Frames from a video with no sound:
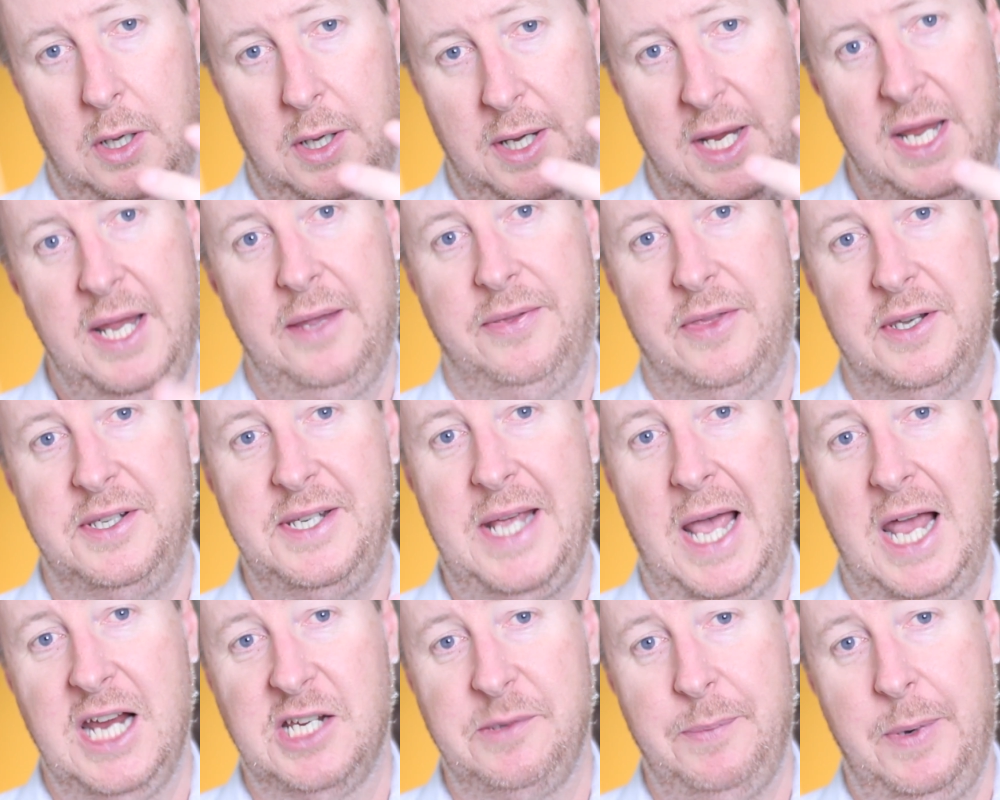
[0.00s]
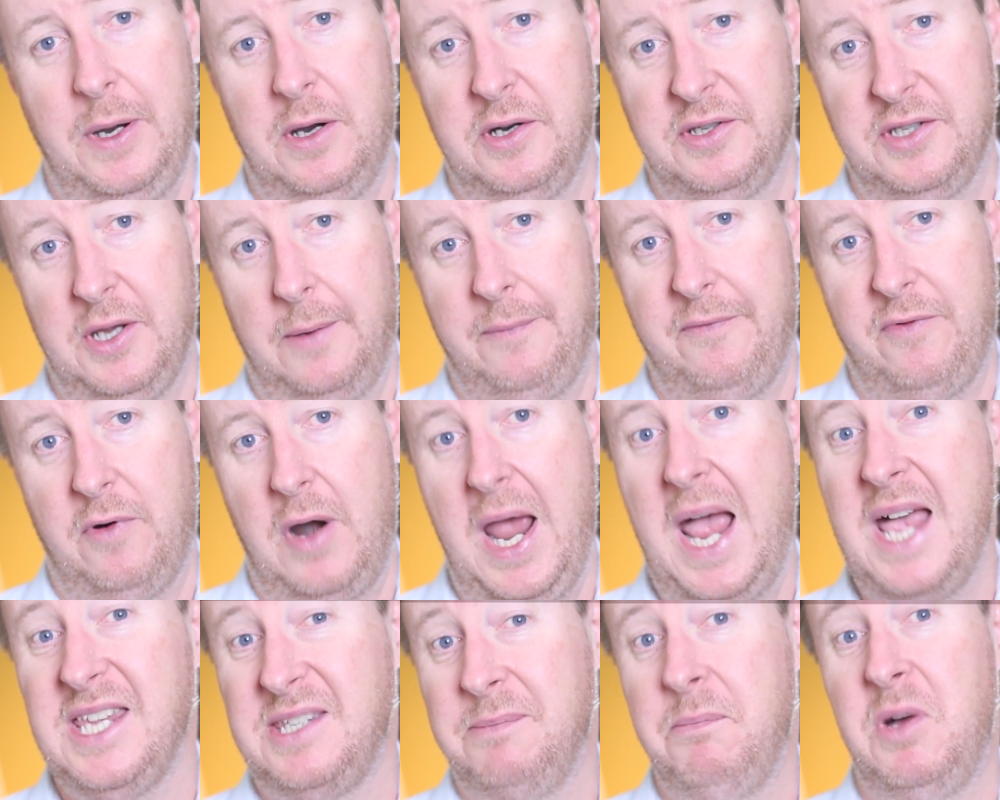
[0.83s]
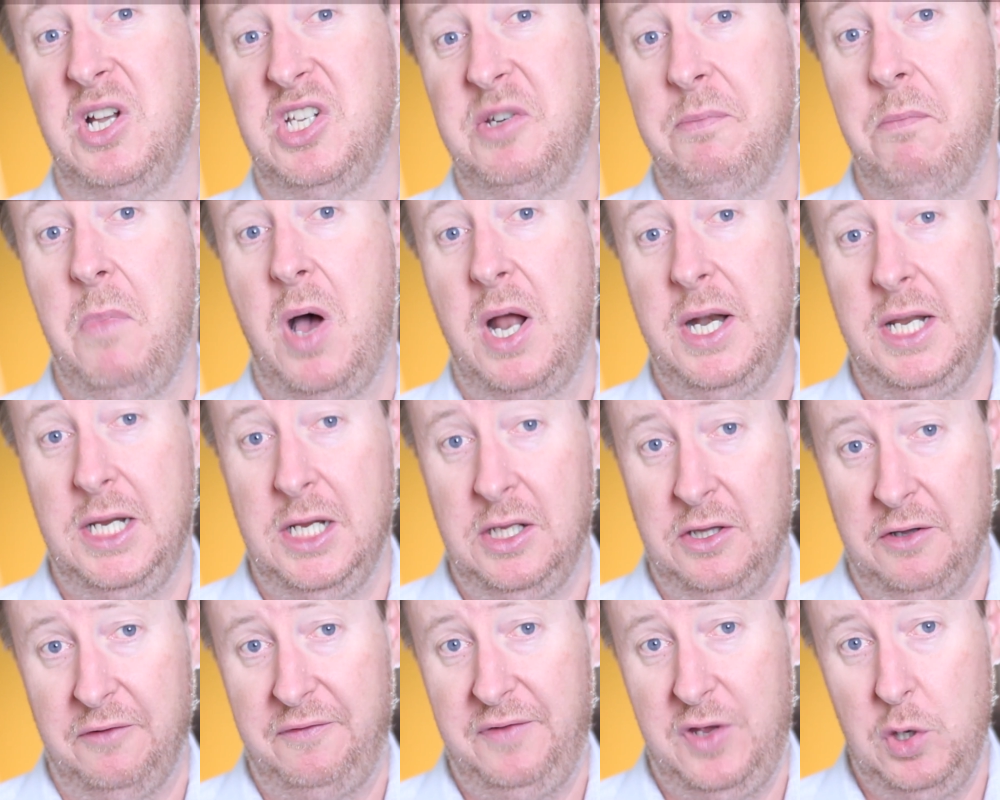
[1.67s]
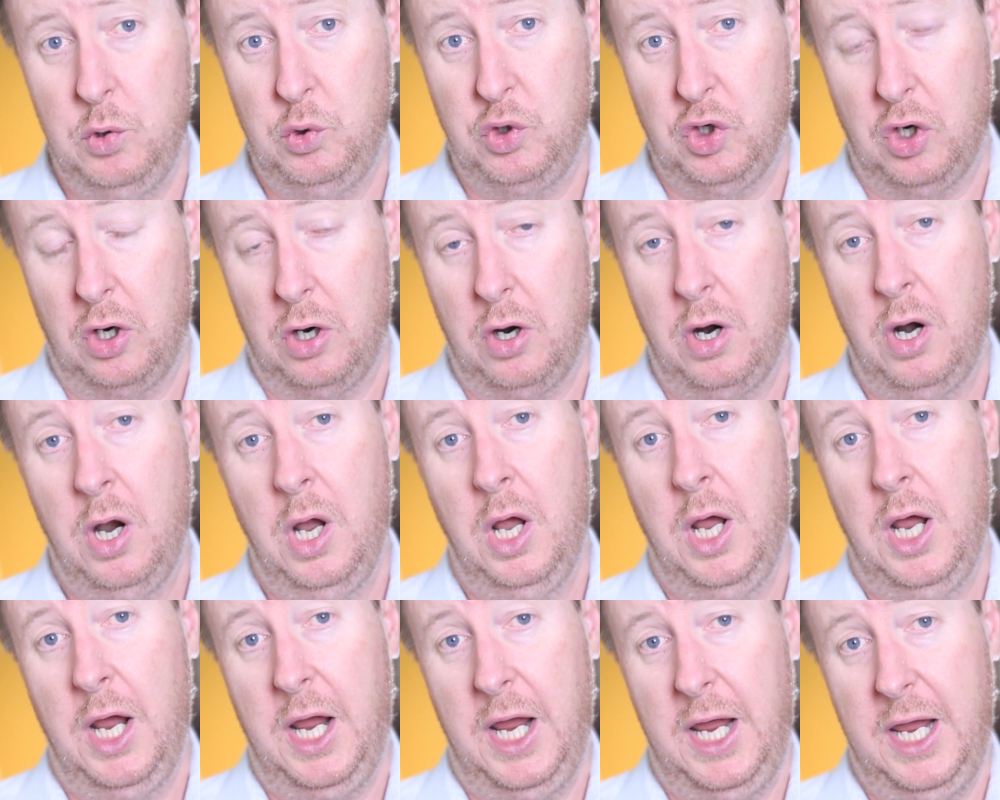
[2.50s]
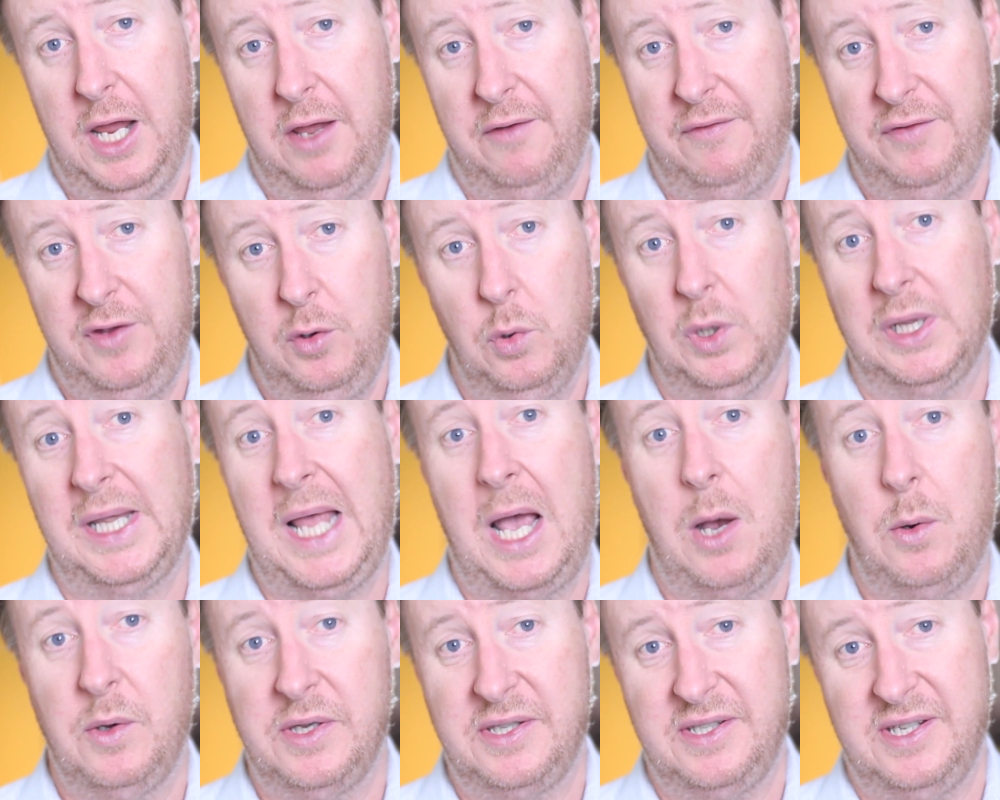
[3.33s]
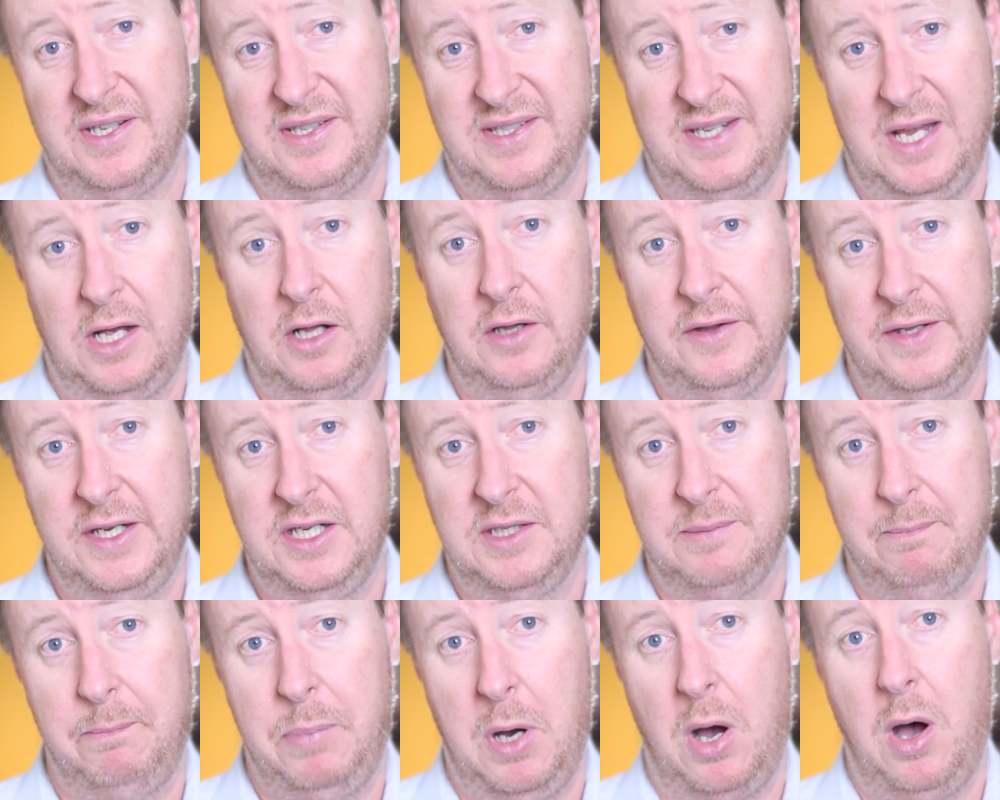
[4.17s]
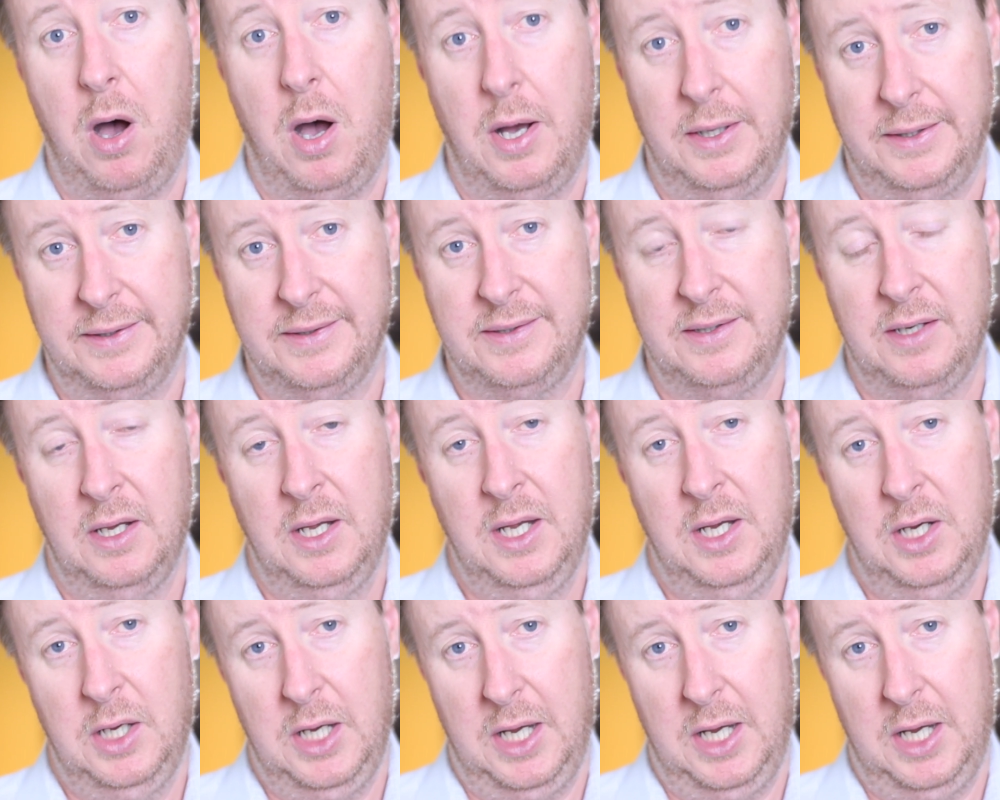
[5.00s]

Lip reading: hit the taxpayers up for as much money in the future if you allow us to sell these bonds,